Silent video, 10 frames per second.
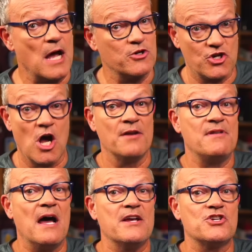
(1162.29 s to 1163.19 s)
Now, Sean
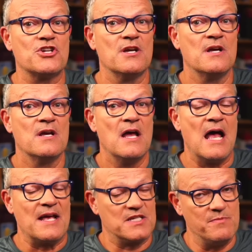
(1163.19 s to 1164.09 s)
Dyche
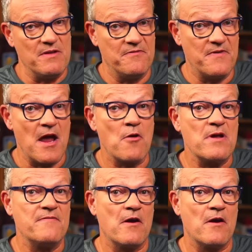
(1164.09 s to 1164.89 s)
has to be very,